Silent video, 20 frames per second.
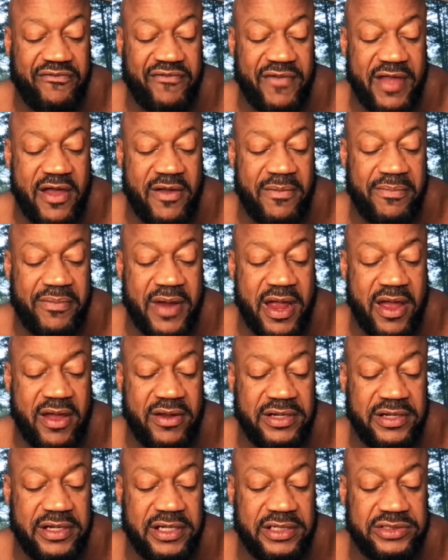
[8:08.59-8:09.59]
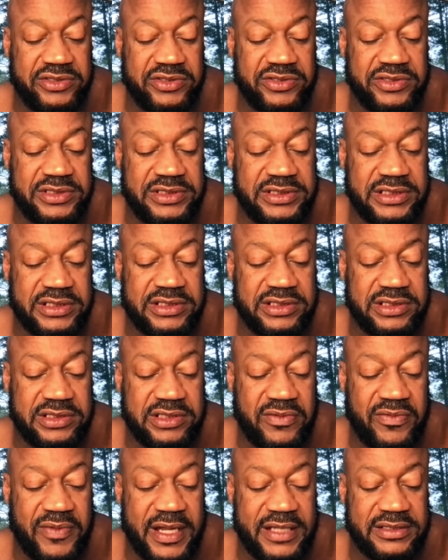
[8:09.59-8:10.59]
found Brown in their jurisdictions
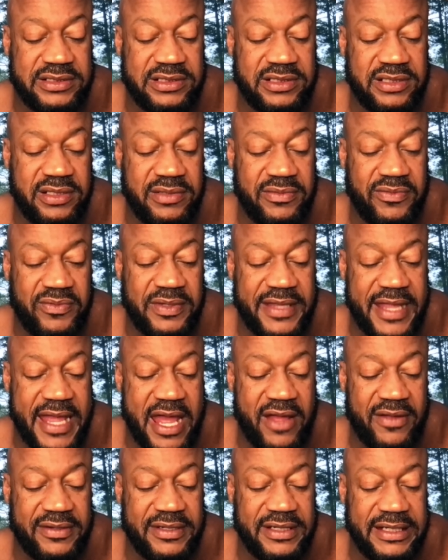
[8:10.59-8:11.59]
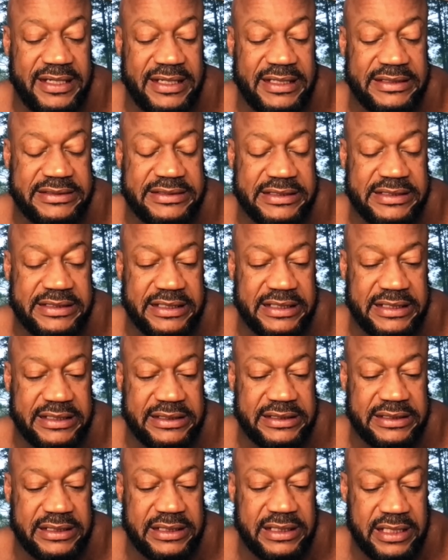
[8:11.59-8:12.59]
and arrested him without
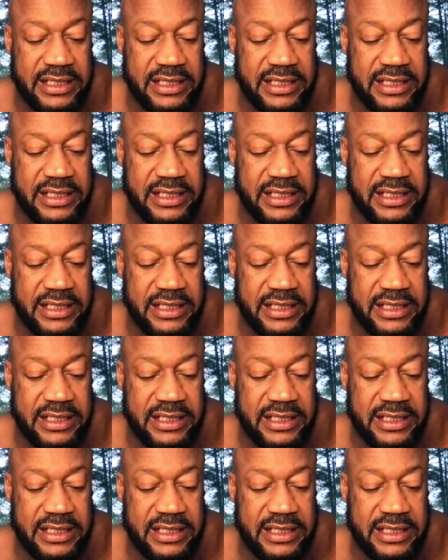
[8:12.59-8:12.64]
incident.